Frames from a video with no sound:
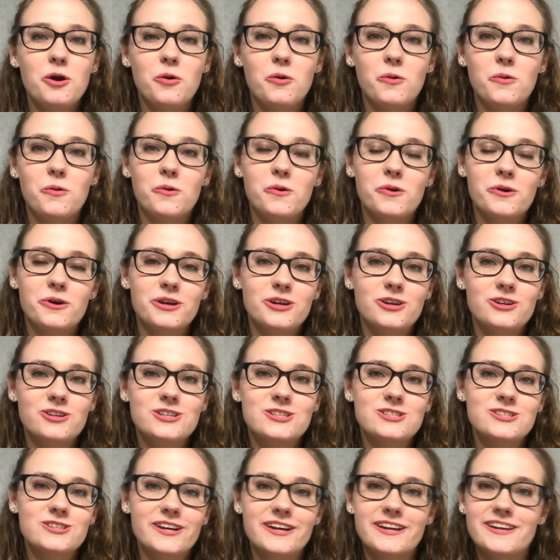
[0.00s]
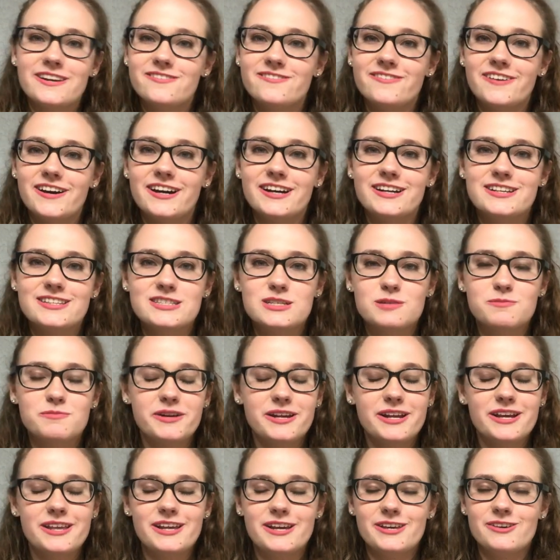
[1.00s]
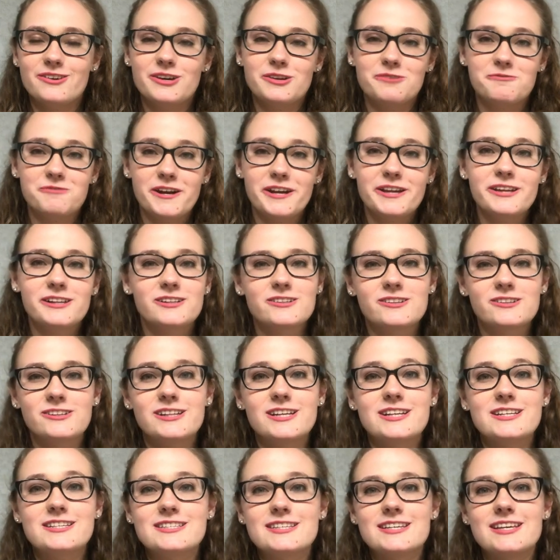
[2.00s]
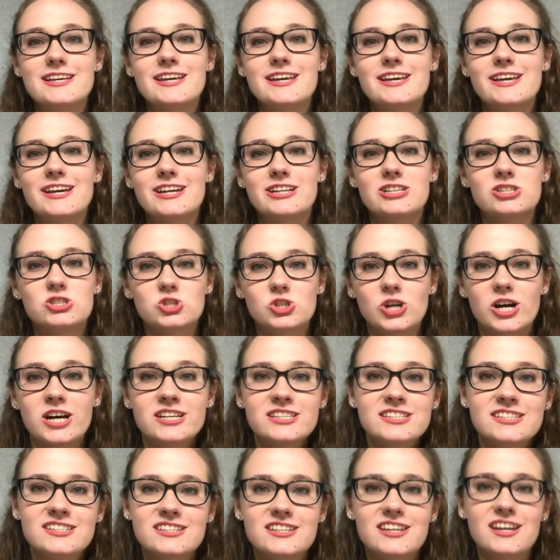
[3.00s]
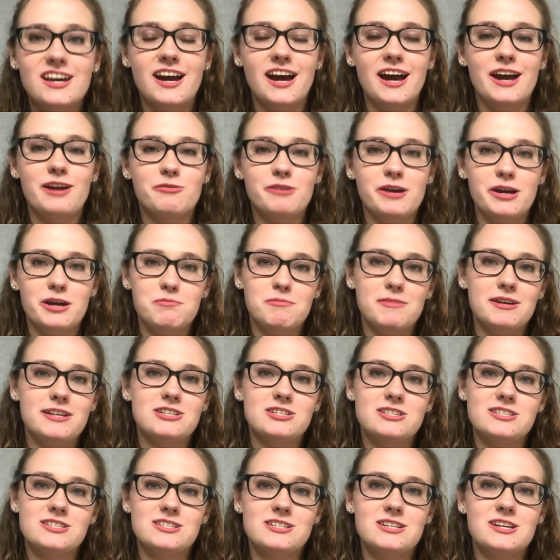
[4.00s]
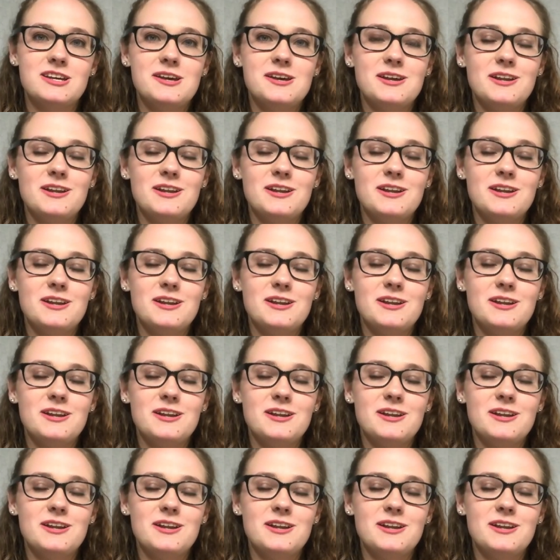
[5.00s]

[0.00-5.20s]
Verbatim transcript: or you're just trying to find somebody that you can regularly see and trust, I recommend just